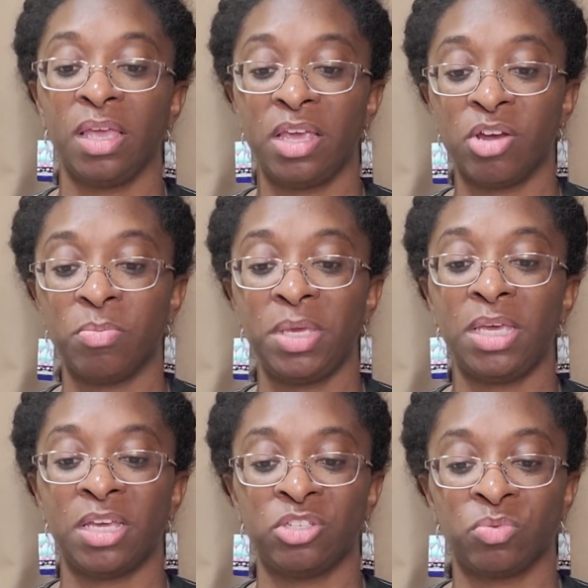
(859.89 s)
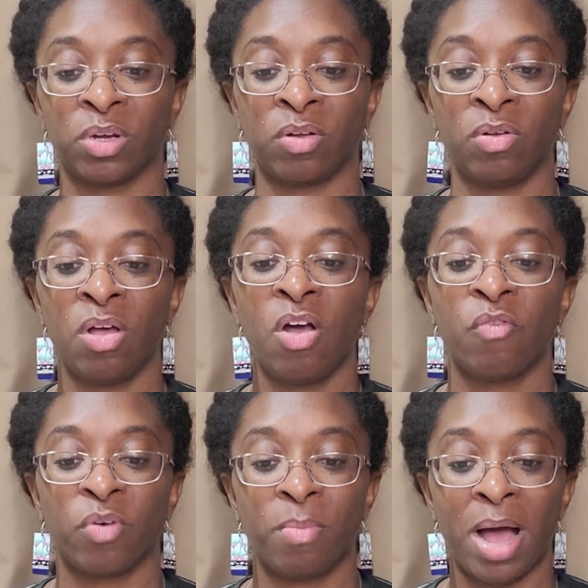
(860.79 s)
Hear me, Israel,
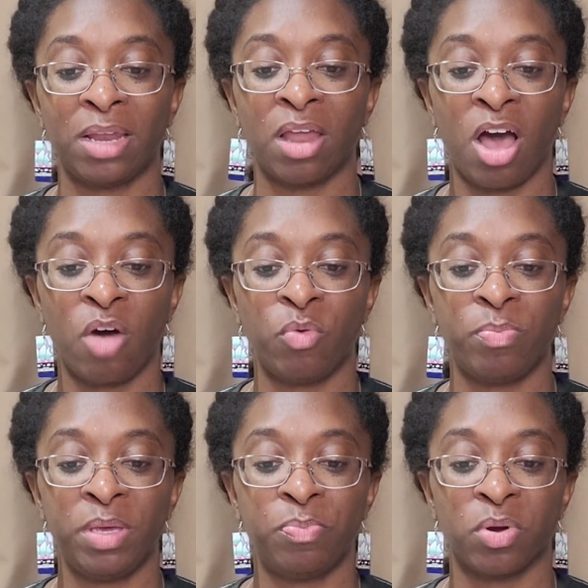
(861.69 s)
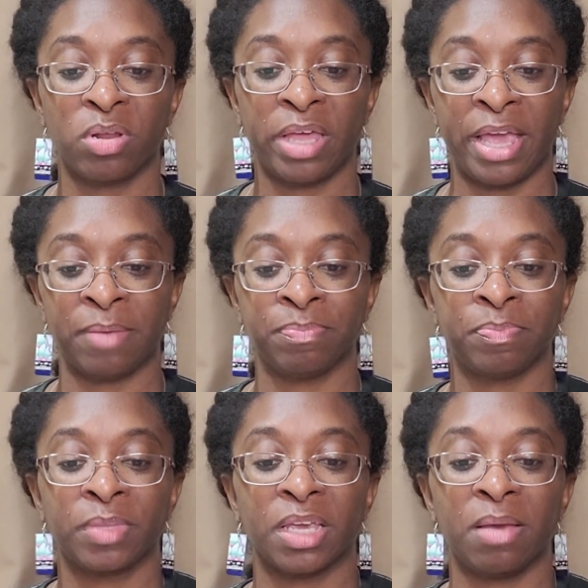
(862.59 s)
for my law will be proclaimed,
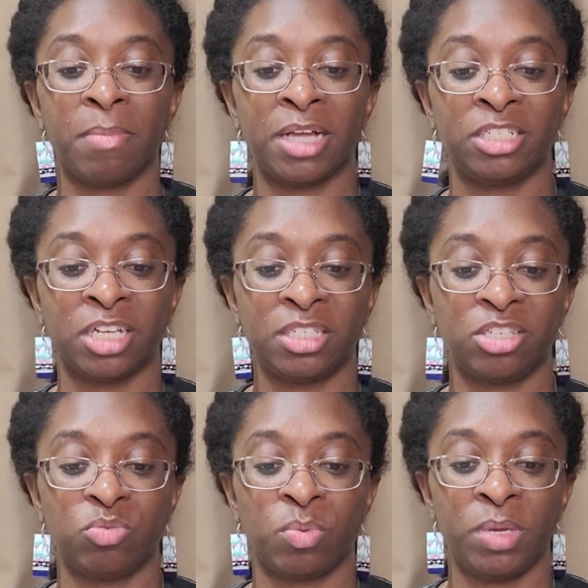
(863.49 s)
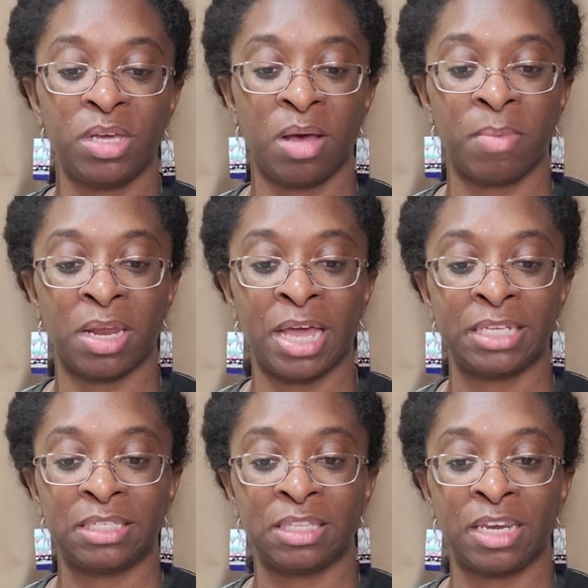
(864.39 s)
and my justice will become a
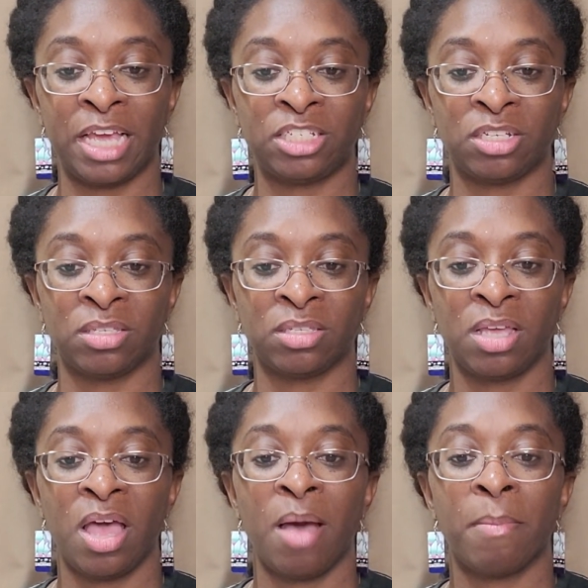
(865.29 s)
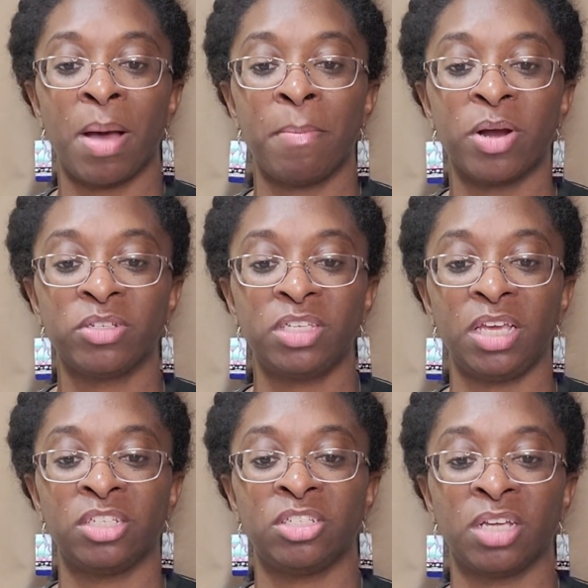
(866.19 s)
light to the nations. My mercy
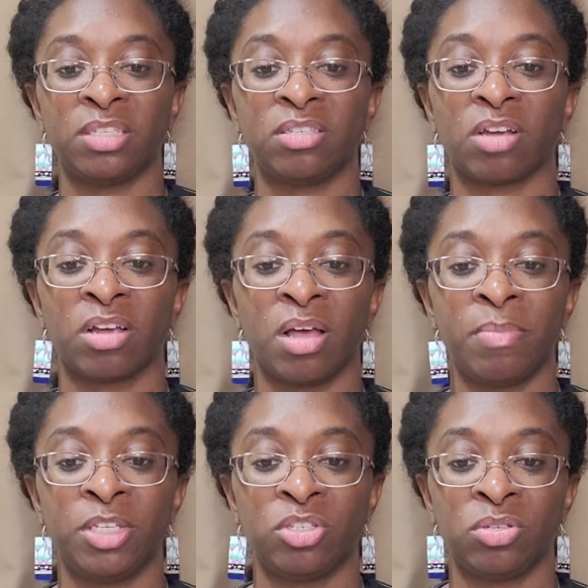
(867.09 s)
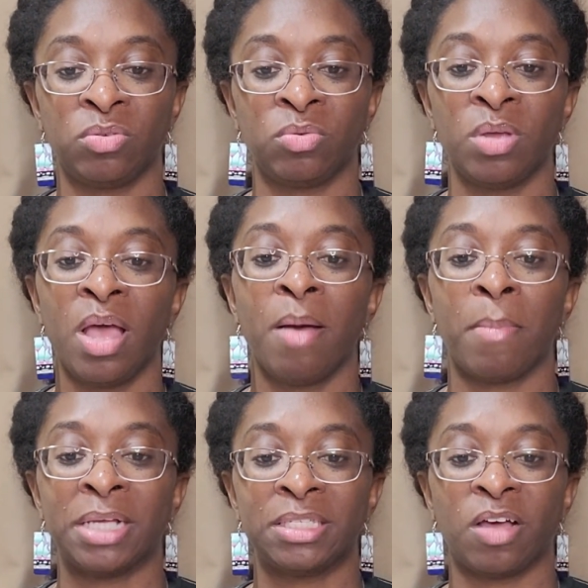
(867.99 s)
and justice are coming soon.
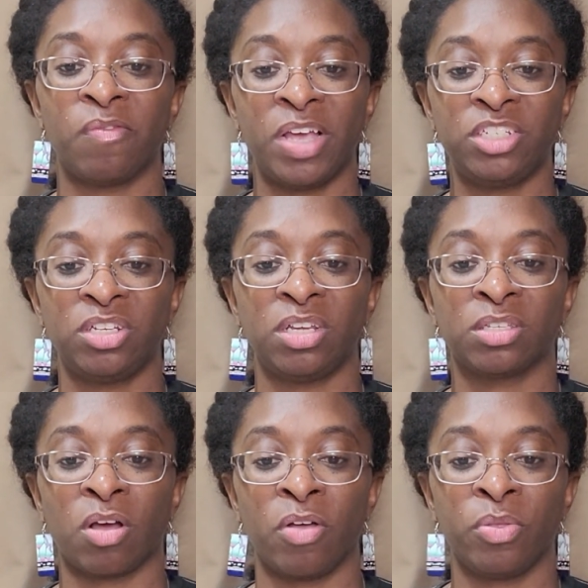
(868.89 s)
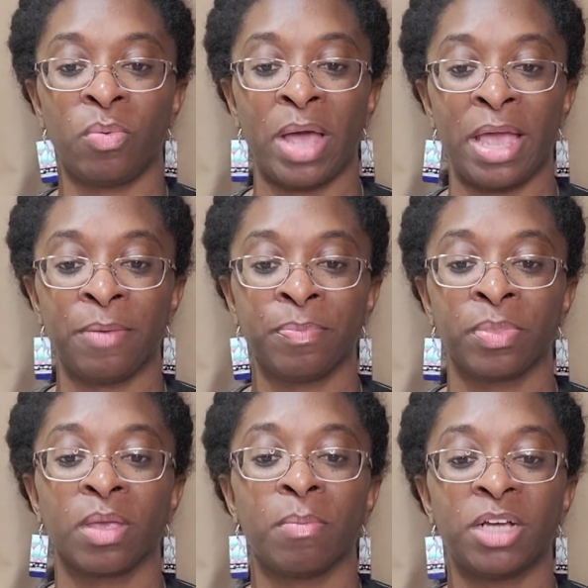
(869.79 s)
My salvation is on the way.
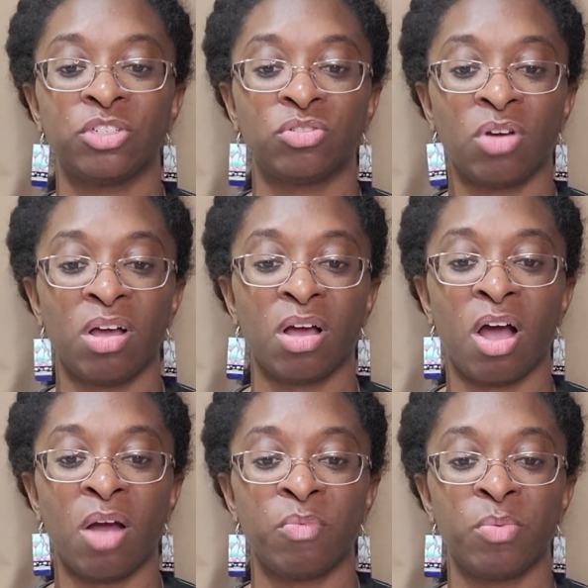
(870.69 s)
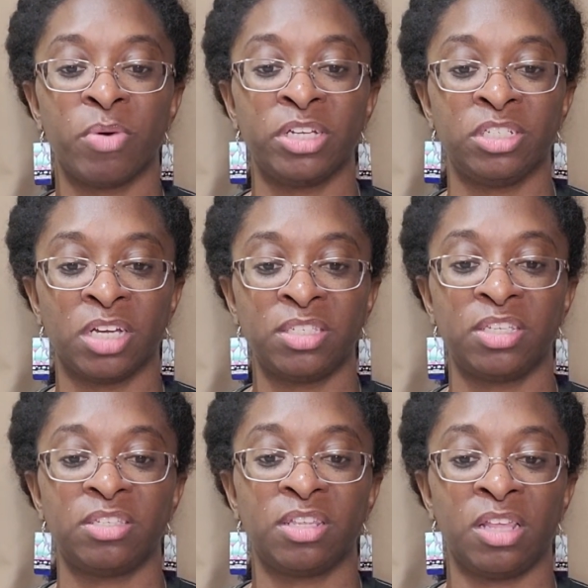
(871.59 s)
My strong arm will bring
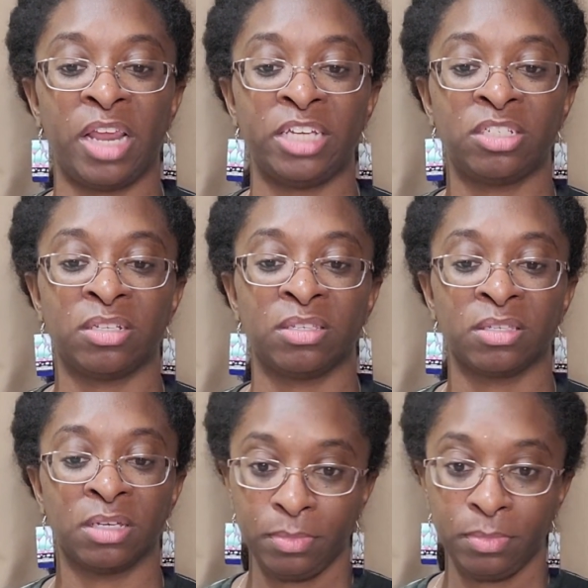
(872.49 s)
justice to the nations.